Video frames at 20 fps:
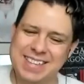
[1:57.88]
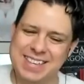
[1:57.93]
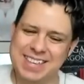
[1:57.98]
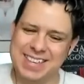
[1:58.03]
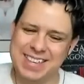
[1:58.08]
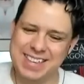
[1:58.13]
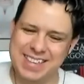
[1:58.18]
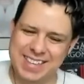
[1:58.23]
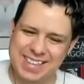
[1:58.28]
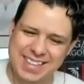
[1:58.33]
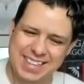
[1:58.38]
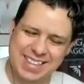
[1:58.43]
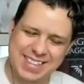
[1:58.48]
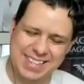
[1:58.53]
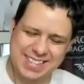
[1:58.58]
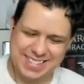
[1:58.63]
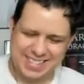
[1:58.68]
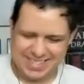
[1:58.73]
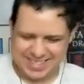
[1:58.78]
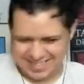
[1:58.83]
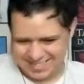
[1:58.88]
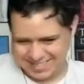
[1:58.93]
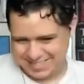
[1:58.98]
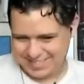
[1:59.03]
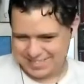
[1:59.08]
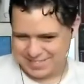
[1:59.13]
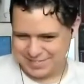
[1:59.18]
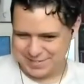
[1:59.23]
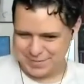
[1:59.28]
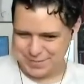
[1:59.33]

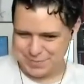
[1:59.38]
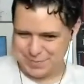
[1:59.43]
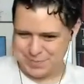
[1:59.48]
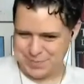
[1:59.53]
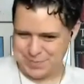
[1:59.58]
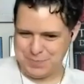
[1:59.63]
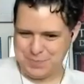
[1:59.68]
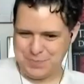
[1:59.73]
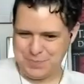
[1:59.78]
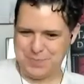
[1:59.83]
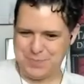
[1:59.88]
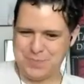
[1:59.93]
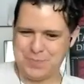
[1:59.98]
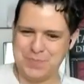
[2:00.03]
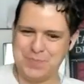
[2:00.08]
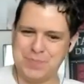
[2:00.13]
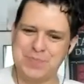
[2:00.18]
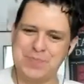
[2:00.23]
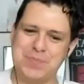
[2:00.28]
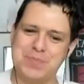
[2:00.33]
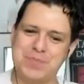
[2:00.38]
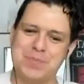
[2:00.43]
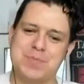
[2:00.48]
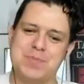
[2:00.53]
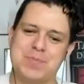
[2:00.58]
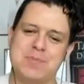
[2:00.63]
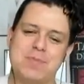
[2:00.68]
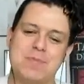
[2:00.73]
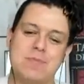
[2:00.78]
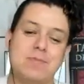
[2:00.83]

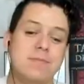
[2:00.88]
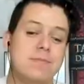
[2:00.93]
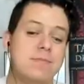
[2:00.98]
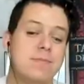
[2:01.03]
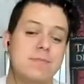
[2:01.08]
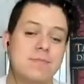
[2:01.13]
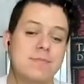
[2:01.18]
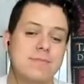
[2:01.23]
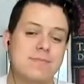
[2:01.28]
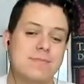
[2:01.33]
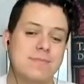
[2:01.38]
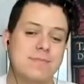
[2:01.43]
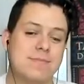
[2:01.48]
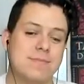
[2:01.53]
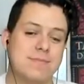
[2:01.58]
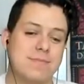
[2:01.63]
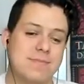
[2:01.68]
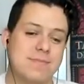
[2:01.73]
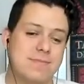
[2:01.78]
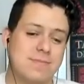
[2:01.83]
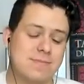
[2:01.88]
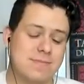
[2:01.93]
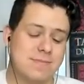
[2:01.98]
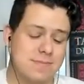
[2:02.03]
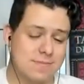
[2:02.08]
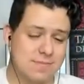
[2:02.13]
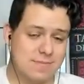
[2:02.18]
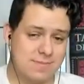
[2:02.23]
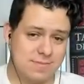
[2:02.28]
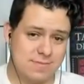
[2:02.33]

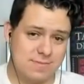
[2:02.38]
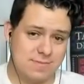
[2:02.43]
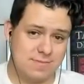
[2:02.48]
(silent)